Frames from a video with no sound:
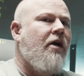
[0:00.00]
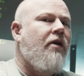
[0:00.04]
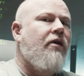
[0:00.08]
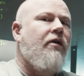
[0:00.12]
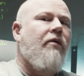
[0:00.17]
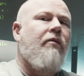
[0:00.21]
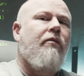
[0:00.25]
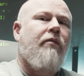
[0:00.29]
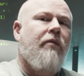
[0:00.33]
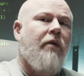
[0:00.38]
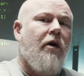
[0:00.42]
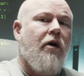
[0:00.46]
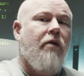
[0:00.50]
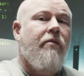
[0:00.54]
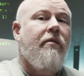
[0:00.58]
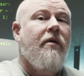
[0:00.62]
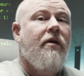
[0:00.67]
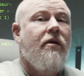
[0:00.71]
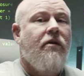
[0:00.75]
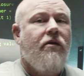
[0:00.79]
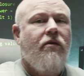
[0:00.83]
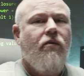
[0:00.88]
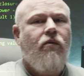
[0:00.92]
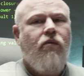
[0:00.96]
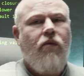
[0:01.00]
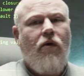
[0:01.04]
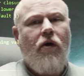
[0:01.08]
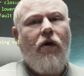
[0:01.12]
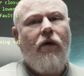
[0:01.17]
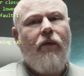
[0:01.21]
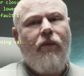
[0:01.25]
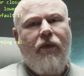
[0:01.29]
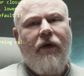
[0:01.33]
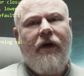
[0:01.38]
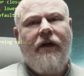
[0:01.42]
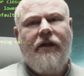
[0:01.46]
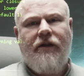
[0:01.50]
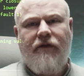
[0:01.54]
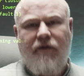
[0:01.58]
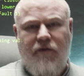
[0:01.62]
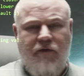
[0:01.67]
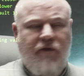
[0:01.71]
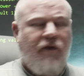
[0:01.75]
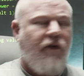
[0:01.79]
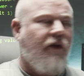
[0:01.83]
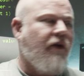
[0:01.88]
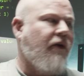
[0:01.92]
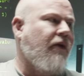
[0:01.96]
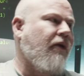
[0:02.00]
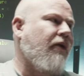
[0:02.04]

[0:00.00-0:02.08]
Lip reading: the moment the WordPress footer